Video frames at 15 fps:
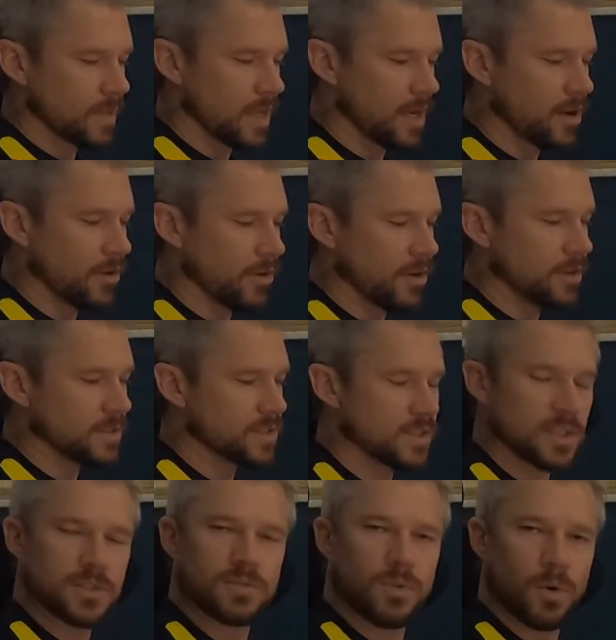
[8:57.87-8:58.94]
I don't know,
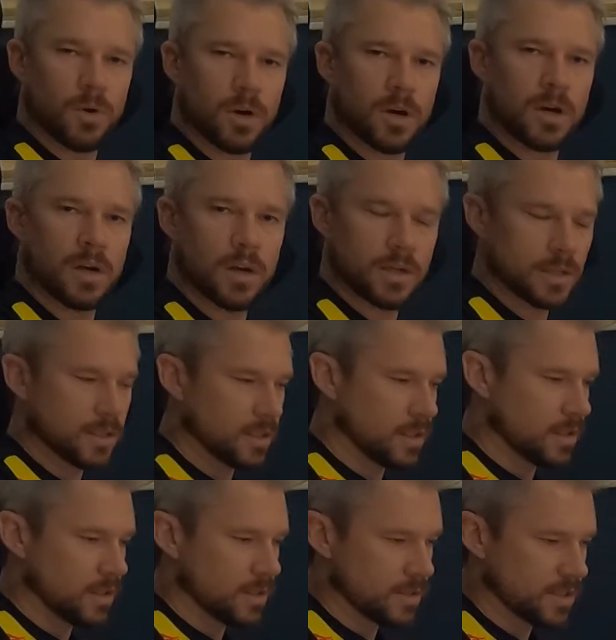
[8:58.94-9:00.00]
6'4",
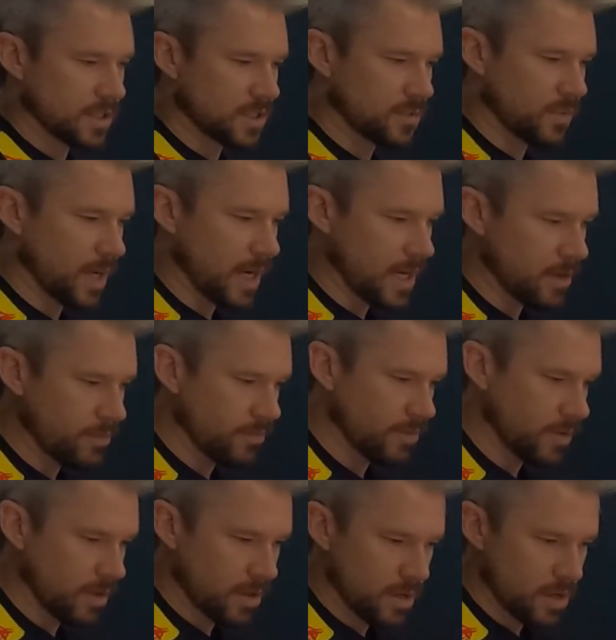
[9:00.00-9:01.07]
6'5",
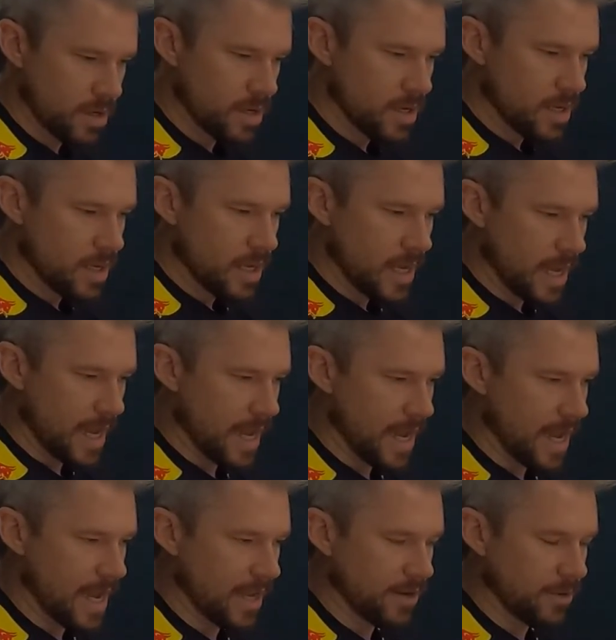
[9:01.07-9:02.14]

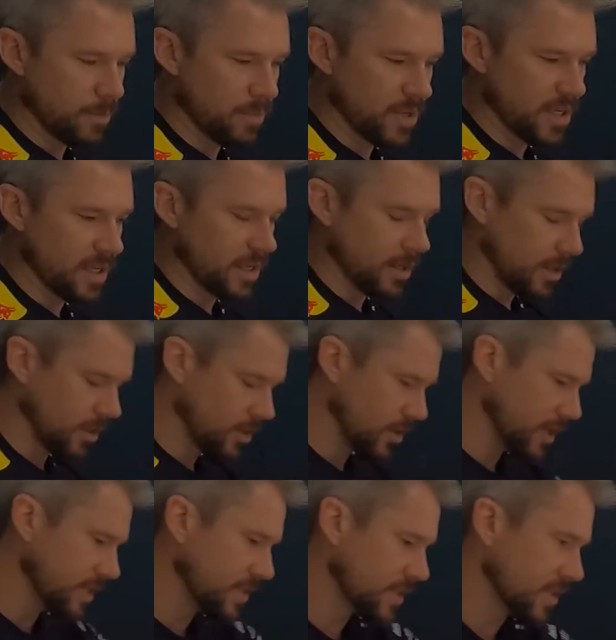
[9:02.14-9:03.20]
and be
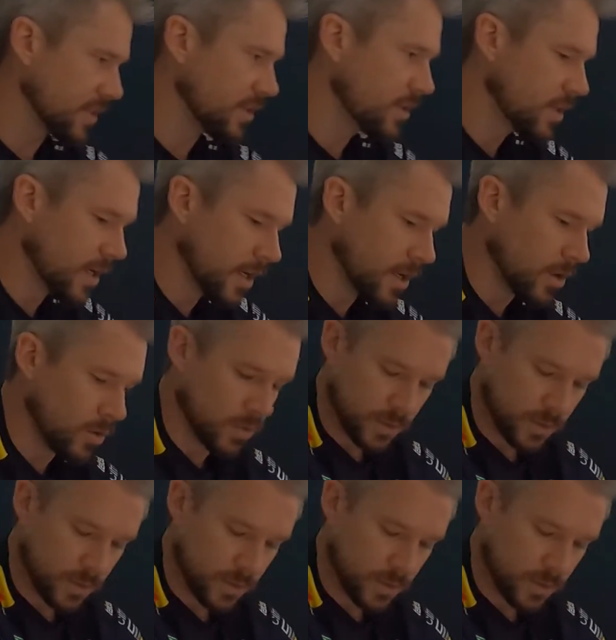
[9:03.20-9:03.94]
good to go.